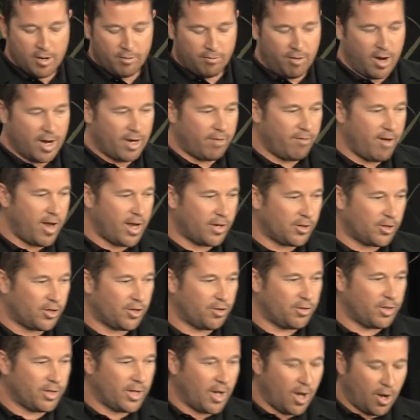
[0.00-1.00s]
run around
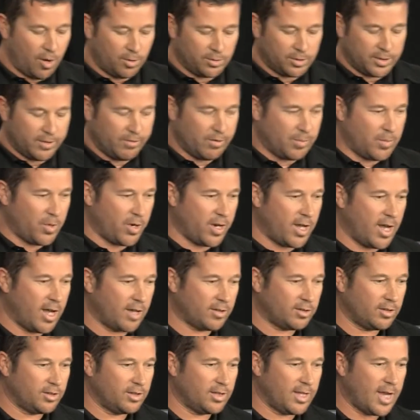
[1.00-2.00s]
shooting holes in everybody
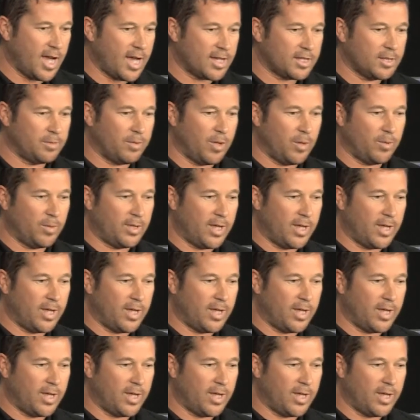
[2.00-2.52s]
else's data, but